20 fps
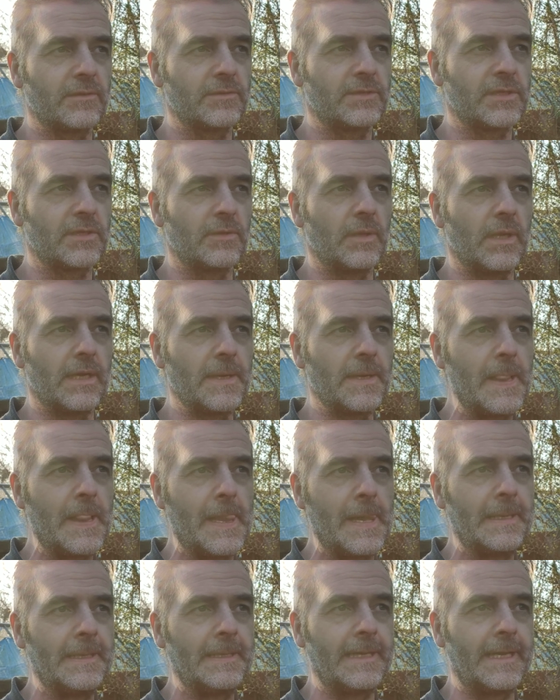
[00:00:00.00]
too long.
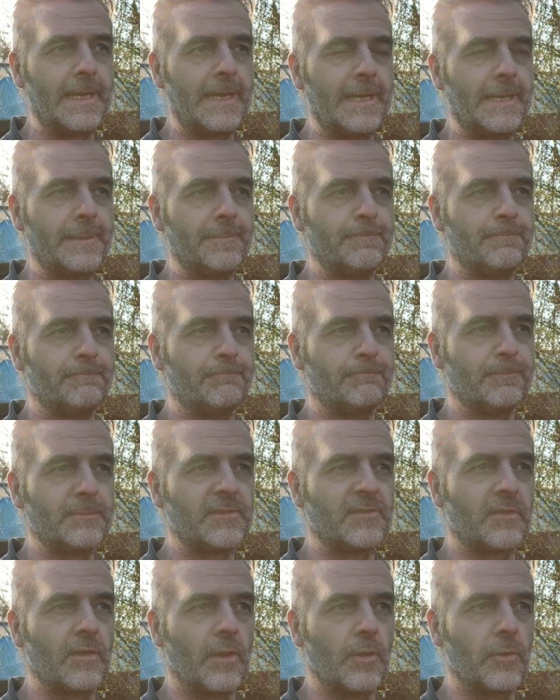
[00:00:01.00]

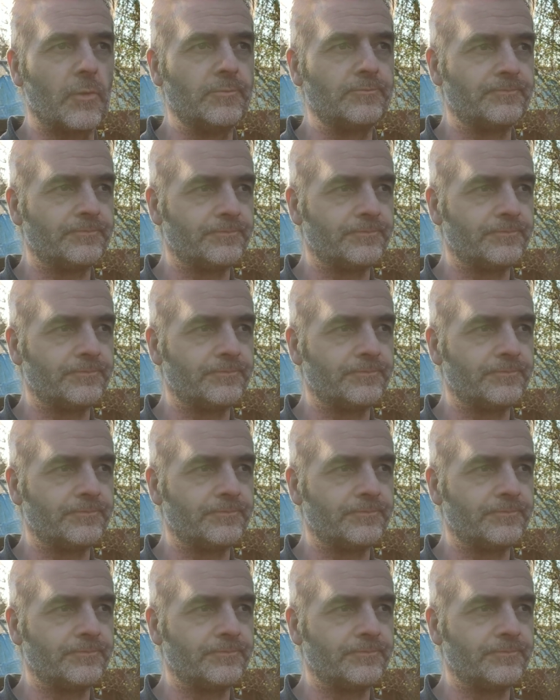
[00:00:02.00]
So